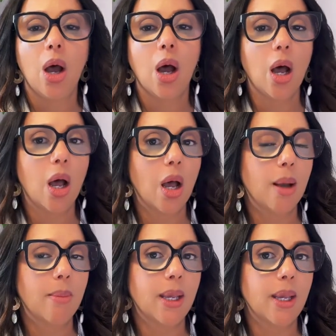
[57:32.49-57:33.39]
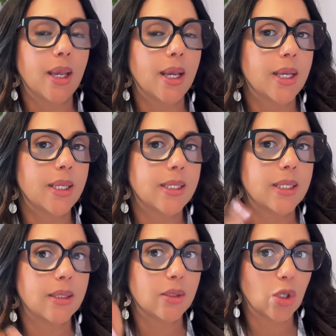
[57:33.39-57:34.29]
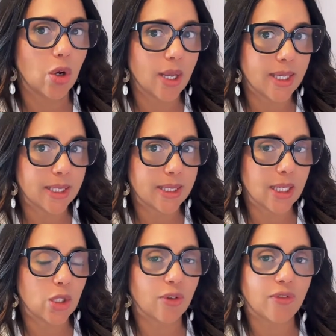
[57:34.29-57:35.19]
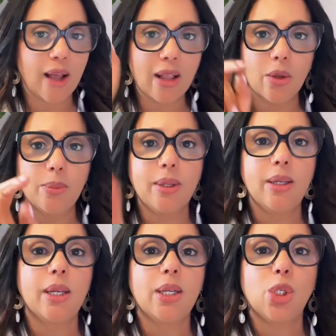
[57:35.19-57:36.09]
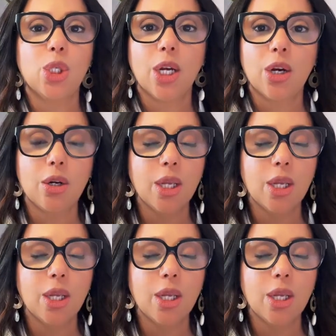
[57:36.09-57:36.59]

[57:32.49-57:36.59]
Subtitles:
And don't hesitate to follow me and share.